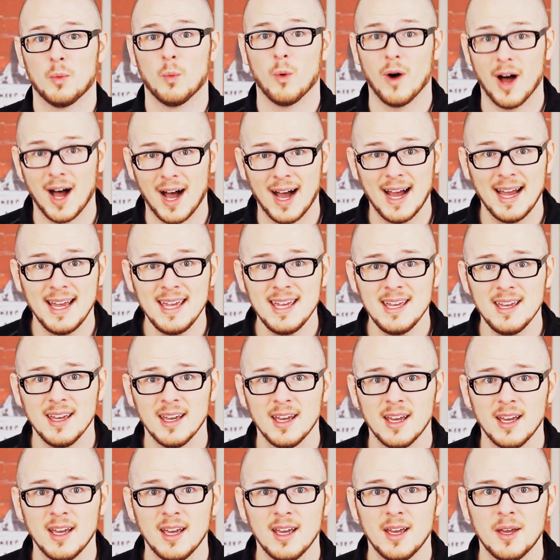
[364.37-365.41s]
Why?
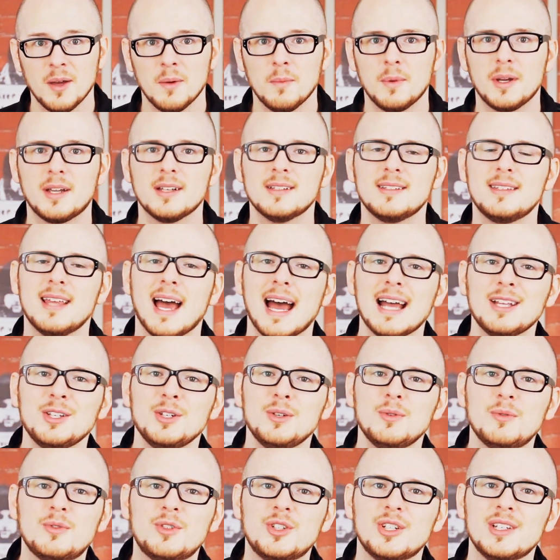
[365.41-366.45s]
Because
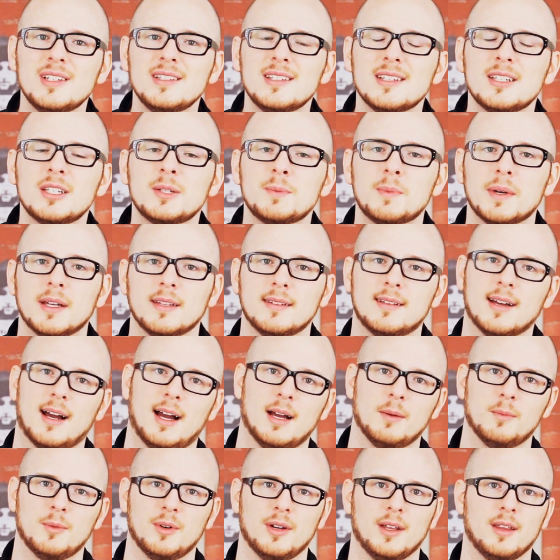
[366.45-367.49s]
that's who Jesus spent
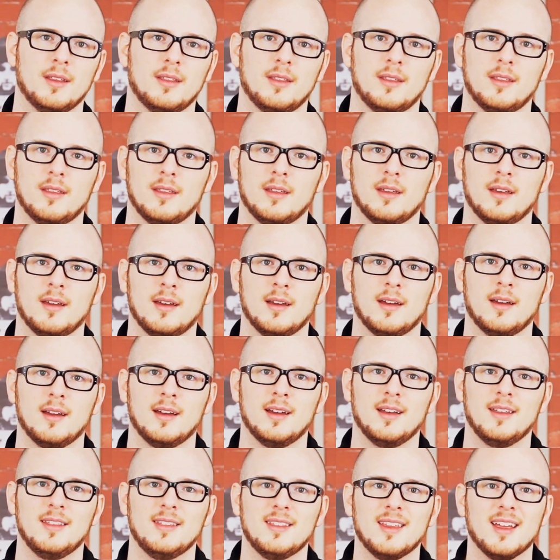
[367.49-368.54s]
time with.
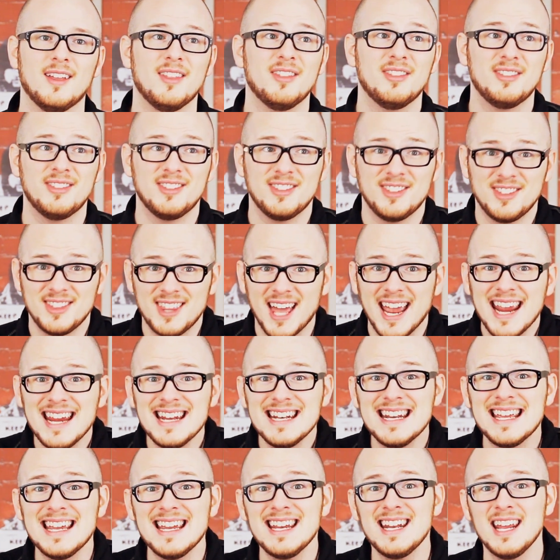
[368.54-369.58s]

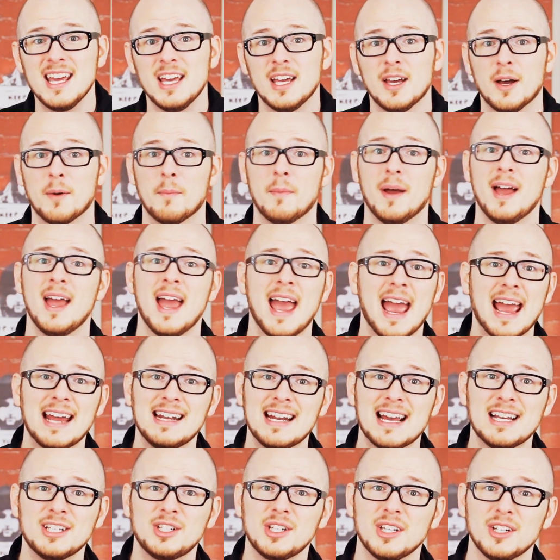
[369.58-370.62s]
They need him.
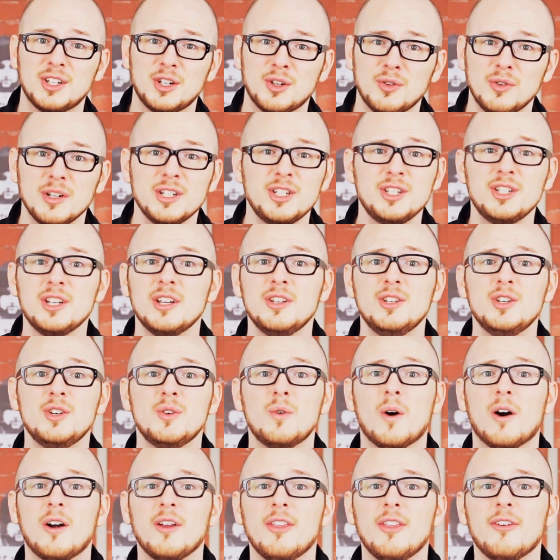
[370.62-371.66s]
And as a Christian,
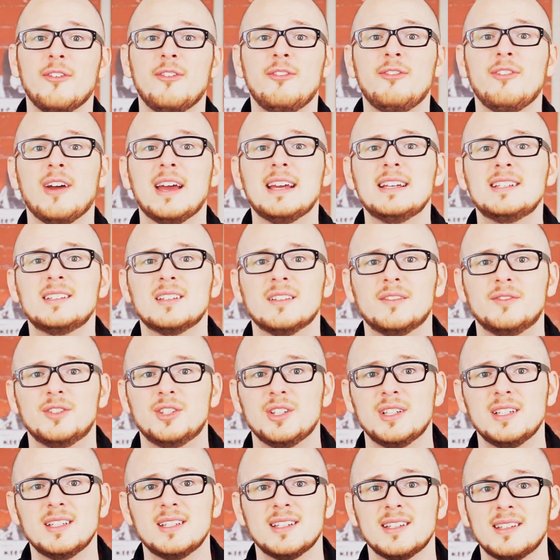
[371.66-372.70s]
you are the face of
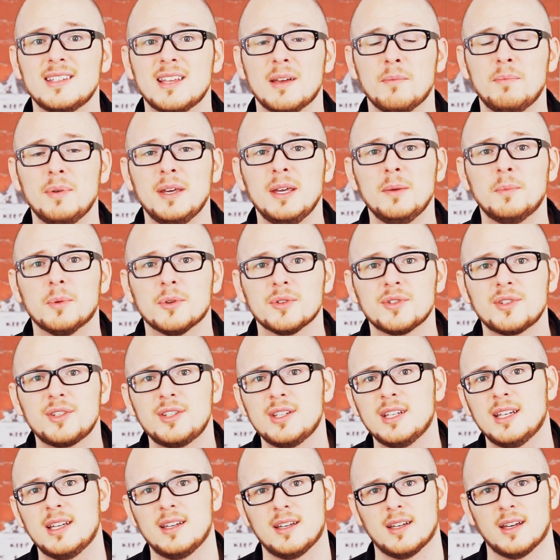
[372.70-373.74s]
Jesus that people
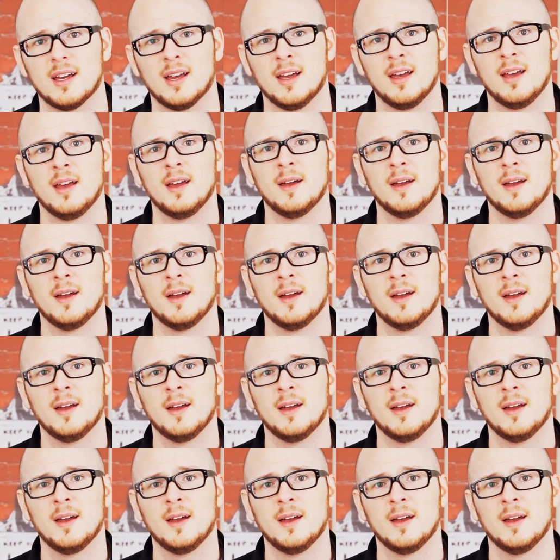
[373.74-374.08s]
see.